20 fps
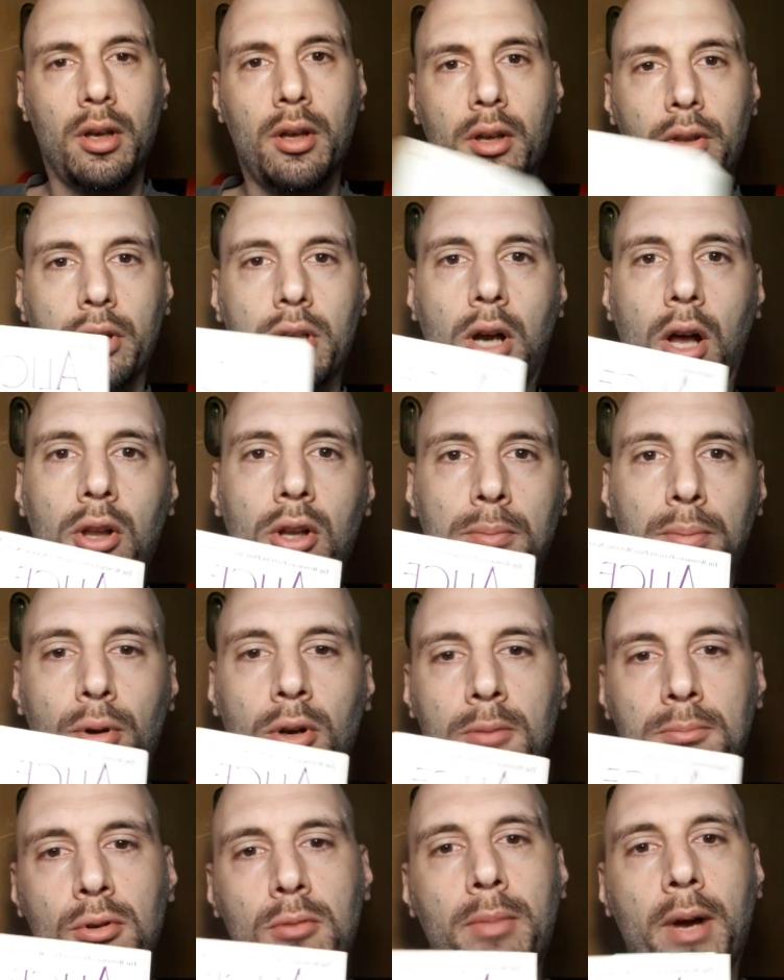The Color
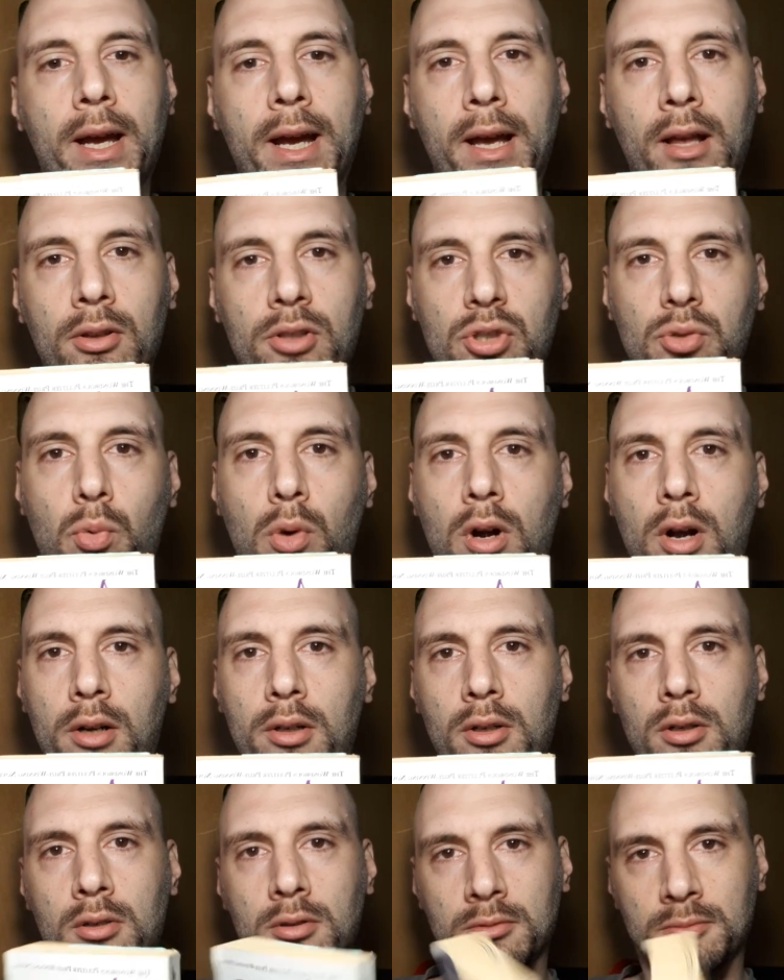Purple by Alice
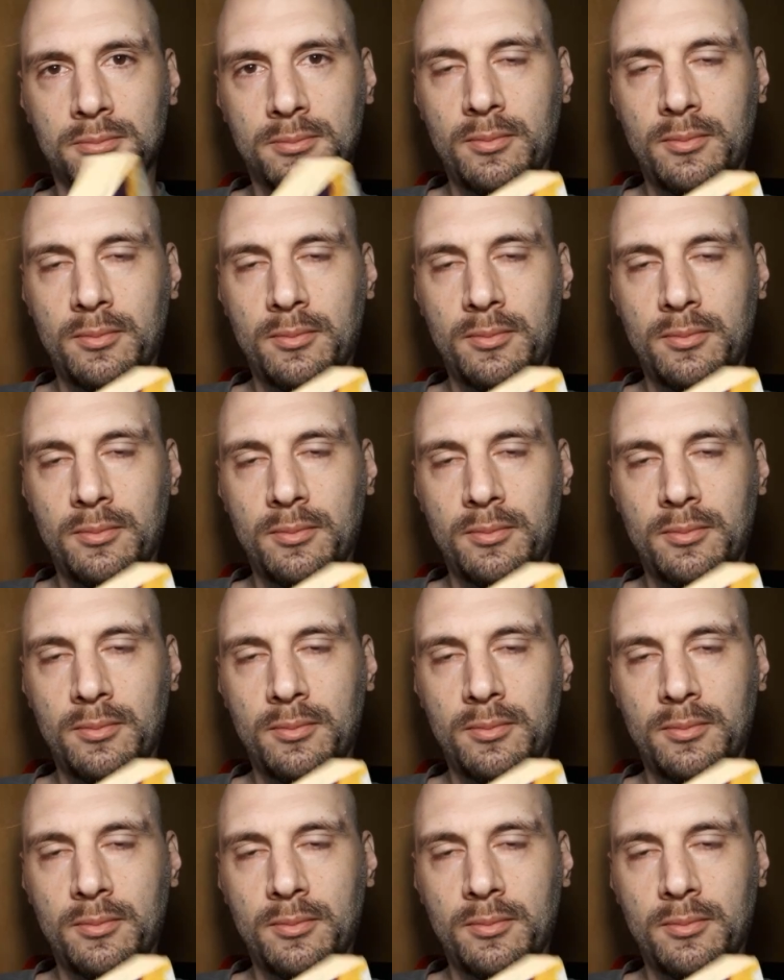Walker,